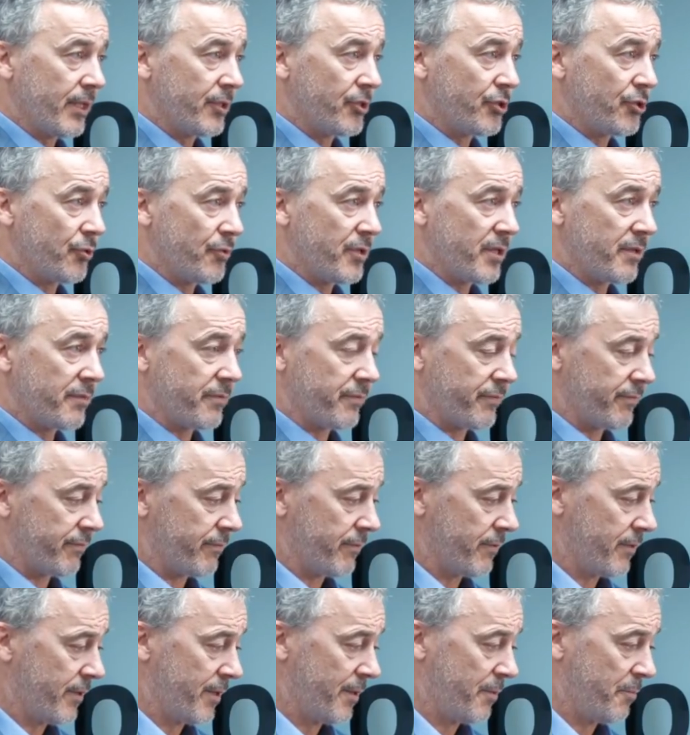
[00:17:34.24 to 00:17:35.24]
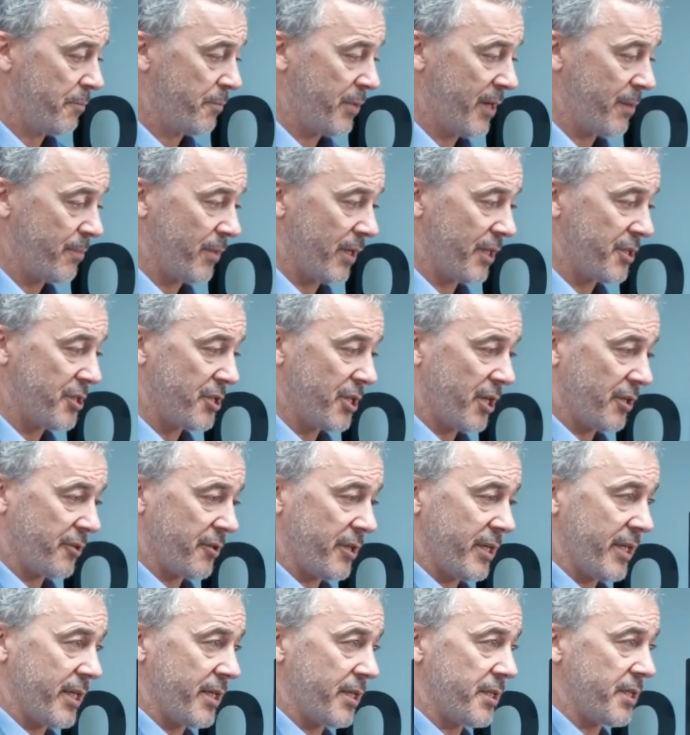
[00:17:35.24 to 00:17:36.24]
So you have people
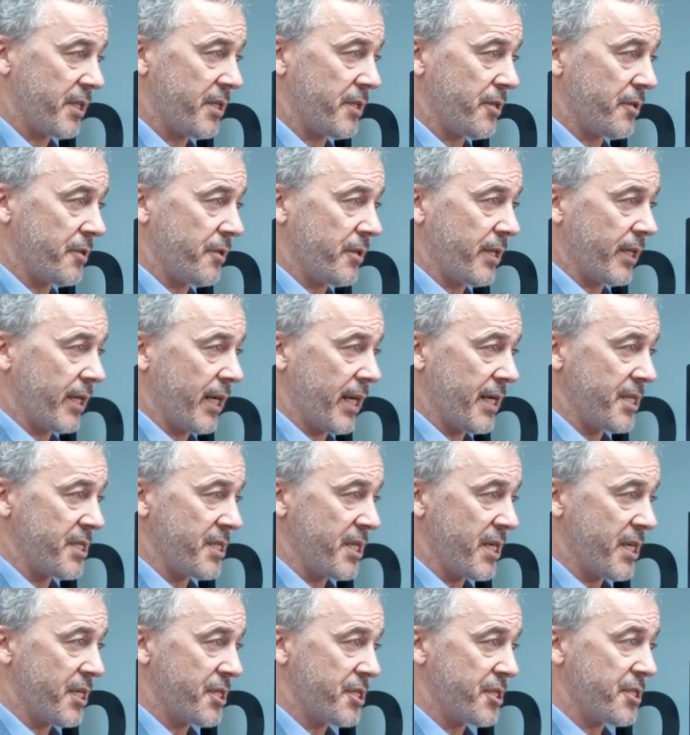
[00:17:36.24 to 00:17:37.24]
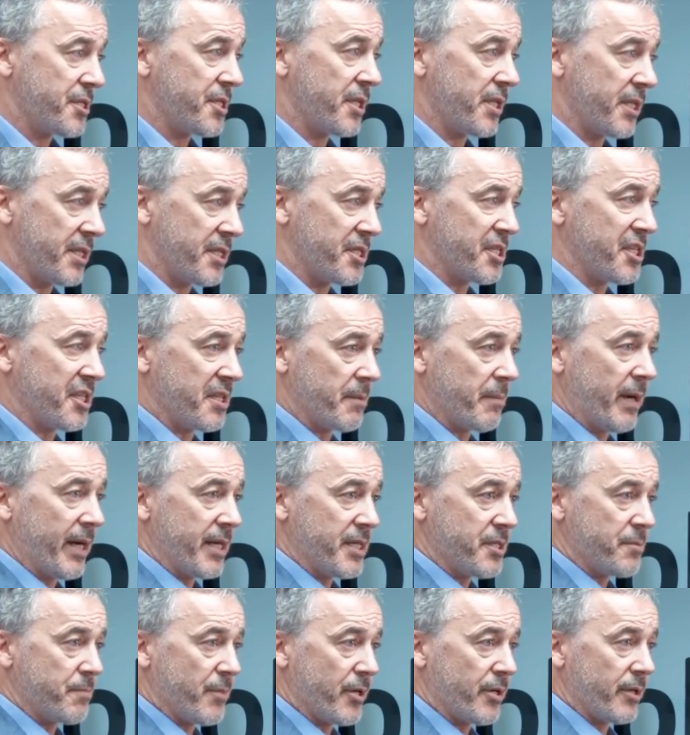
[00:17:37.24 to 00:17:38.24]
indoctrinated into an organization to
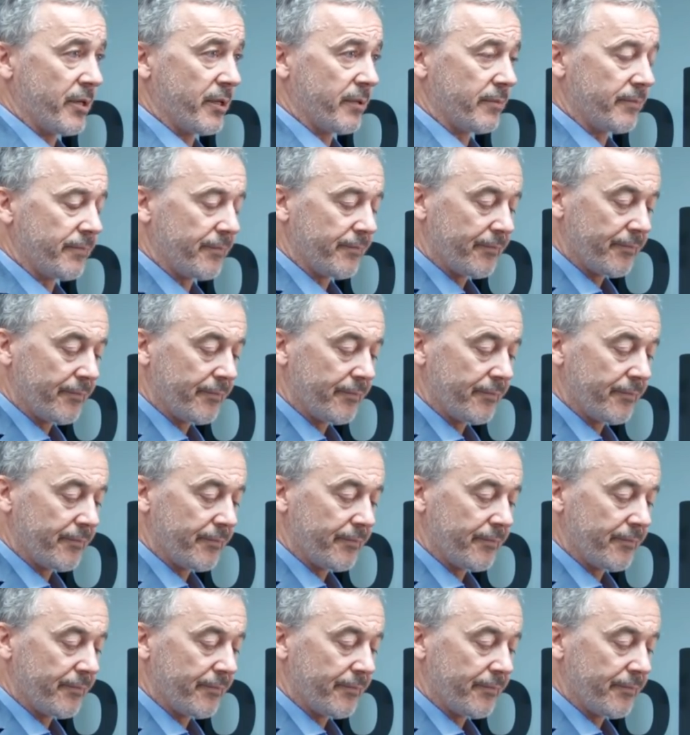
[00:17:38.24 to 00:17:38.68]
legitimize murder.